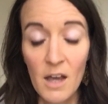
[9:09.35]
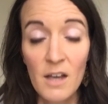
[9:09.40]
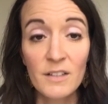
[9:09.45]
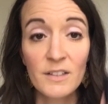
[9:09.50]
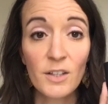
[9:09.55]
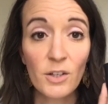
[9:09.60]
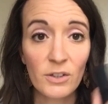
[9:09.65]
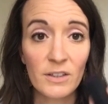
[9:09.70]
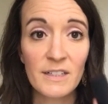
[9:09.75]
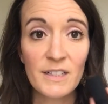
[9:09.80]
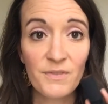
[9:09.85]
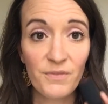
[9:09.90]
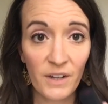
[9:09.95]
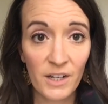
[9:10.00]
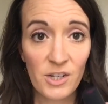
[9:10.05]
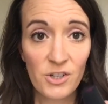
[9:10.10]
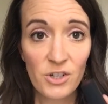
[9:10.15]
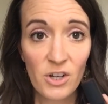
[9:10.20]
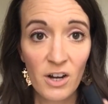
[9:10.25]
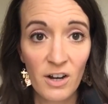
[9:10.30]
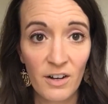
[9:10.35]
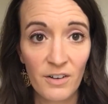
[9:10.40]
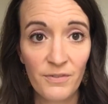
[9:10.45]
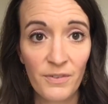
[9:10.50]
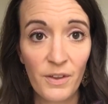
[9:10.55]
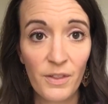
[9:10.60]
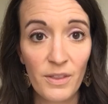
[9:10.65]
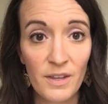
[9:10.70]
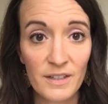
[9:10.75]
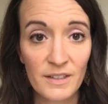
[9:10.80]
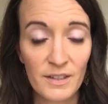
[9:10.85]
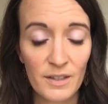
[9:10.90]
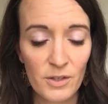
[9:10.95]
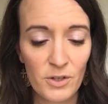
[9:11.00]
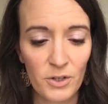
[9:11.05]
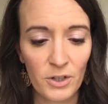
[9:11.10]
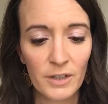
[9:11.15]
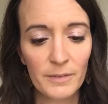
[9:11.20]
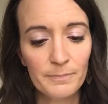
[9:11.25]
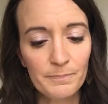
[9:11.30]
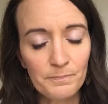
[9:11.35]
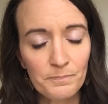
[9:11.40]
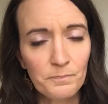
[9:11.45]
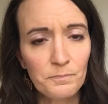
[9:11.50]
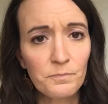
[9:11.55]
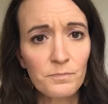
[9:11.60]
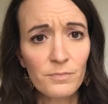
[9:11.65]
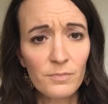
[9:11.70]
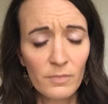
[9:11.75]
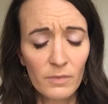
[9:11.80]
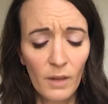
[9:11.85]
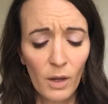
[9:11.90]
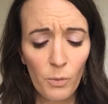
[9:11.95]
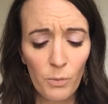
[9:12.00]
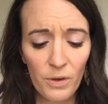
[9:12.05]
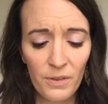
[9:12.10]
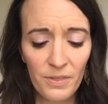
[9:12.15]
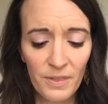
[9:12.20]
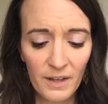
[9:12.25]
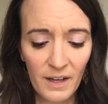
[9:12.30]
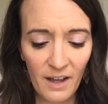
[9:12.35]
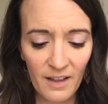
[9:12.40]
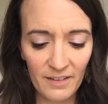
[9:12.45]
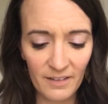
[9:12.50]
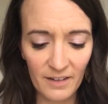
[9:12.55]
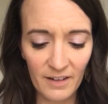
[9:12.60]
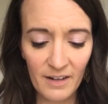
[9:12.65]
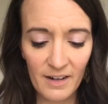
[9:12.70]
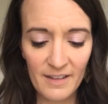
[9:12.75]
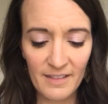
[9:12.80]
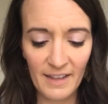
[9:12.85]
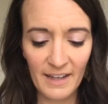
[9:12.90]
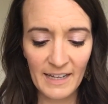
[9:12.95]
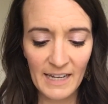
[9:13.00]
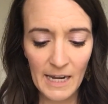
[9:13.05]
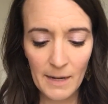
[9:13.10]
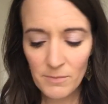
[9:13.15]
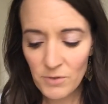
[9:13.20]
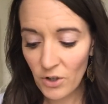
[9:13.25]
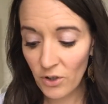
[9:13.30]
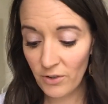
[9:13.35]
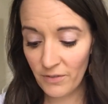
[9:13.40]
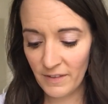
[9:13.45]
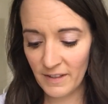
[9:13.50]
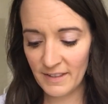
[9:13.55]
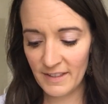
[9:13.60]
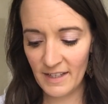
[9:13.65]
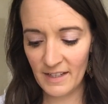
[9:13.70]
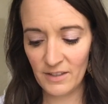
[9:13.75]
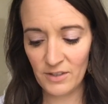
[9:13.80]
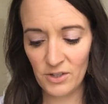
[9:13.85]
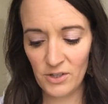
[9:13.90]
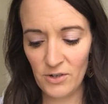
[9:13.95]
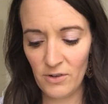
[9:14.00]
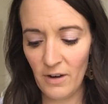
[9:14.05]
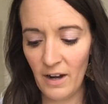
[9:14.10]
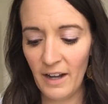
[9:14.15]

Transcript: So let's finish off this look with the color, and they named all of these things too.